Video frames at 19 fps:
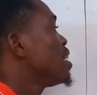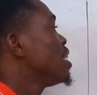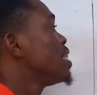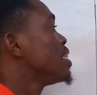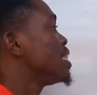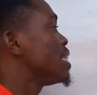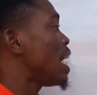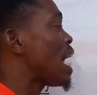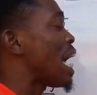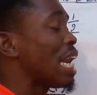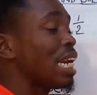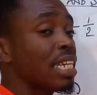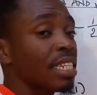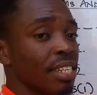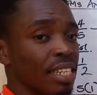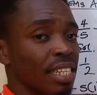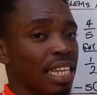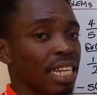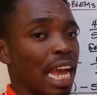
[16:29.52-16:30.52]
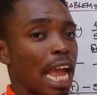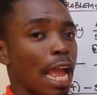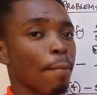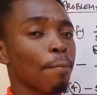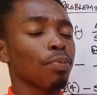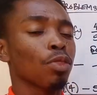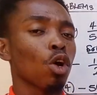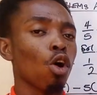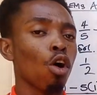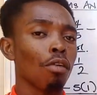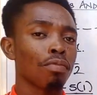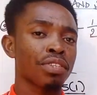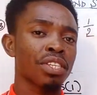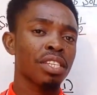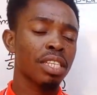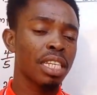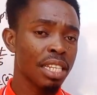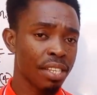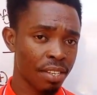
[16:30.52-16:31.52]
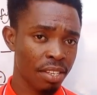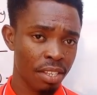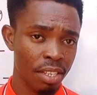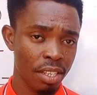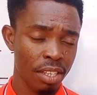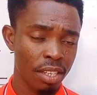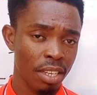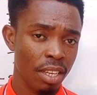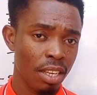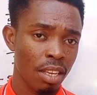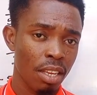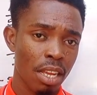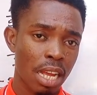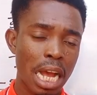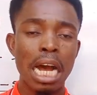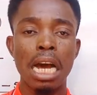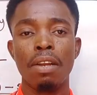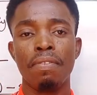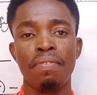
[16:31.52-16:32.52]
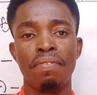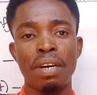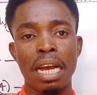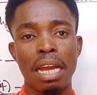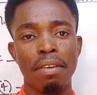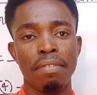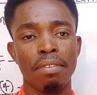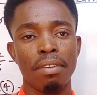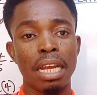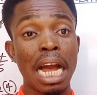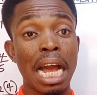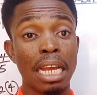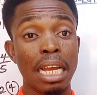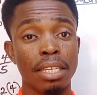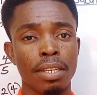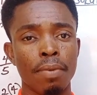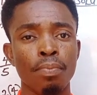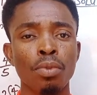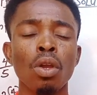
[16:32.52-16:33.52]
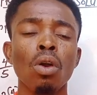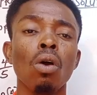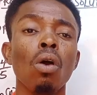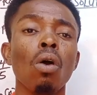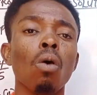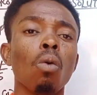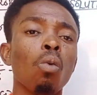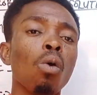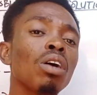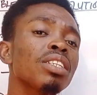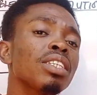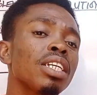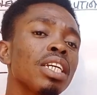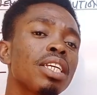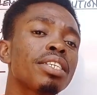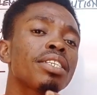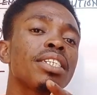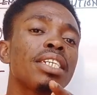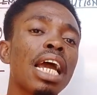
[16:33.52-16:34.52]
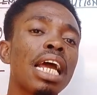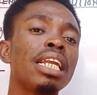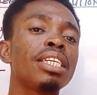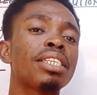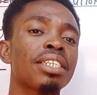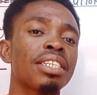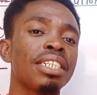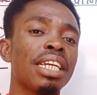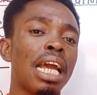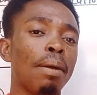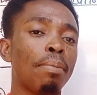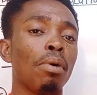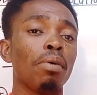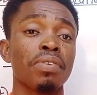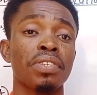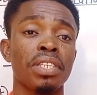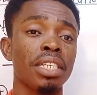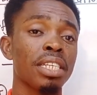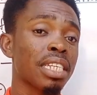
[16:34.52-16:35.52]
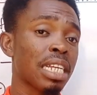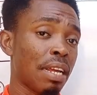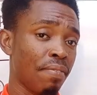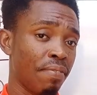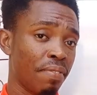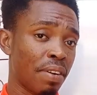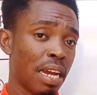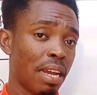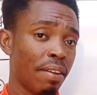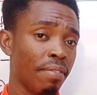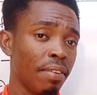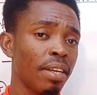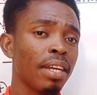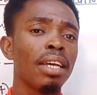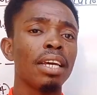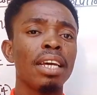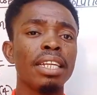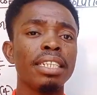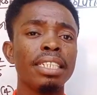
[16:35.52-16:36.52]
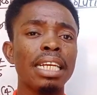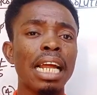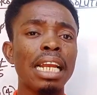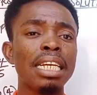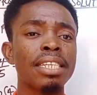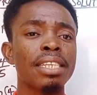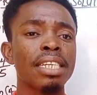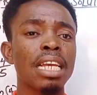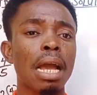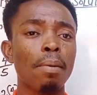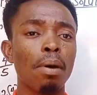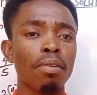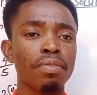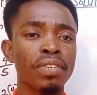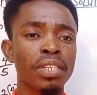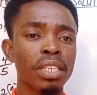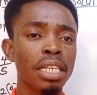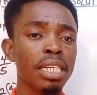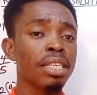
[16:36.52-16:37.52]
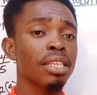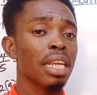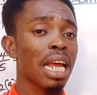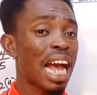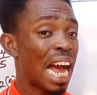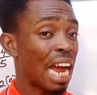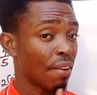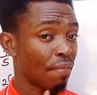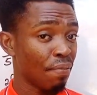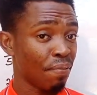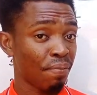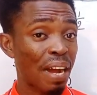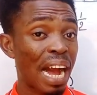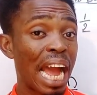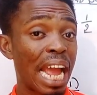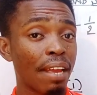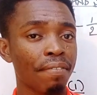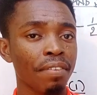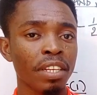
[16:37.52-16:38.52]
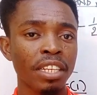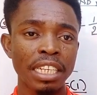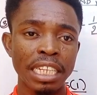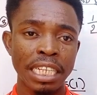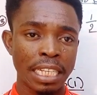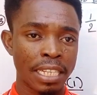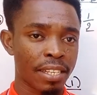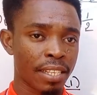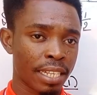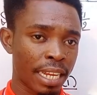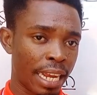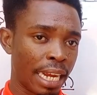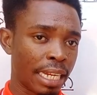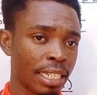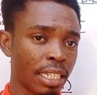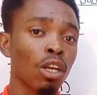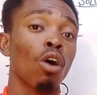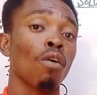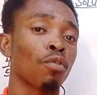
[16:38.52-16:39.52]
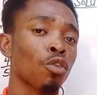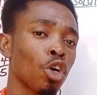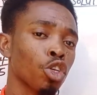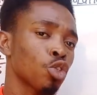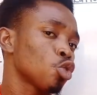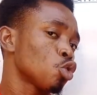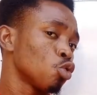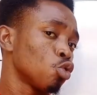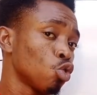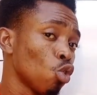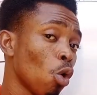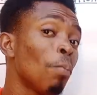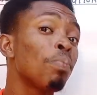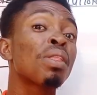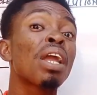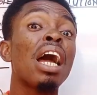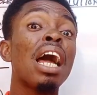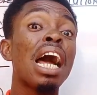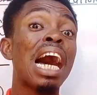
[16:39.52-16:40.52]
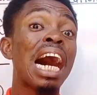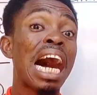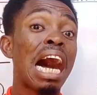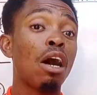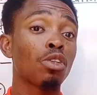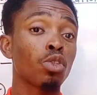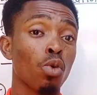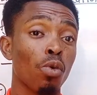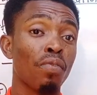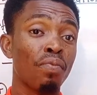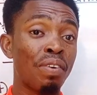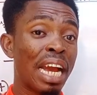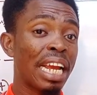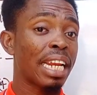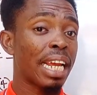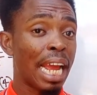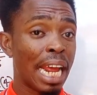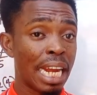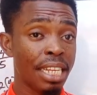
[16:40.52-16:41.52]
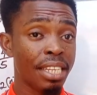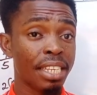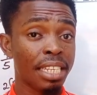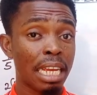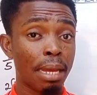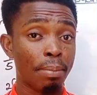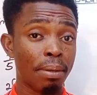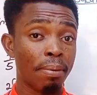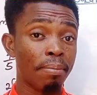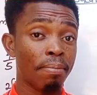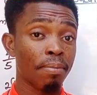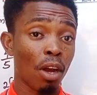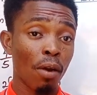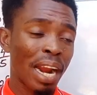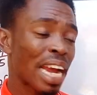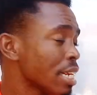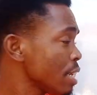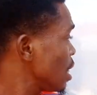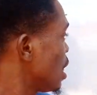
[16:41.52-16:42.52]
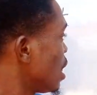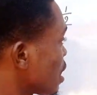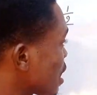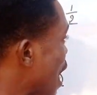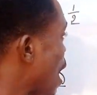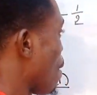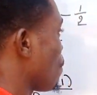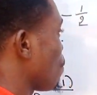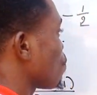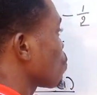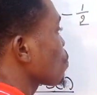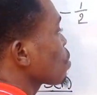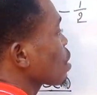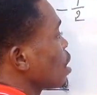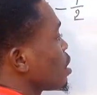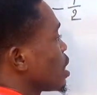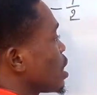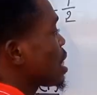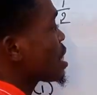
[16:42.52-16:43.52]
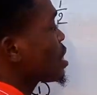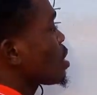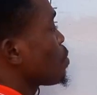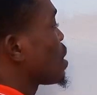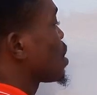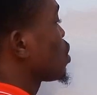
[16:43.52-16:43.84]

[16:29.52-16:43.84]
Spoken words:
the L.C.M of 6 and 5. Guys, what is the L.C.M of 6 and 5? The L.C.M of 6 and 5 is 30. Of course, you should know how to find L.C.M. Alright? Now, the next thing we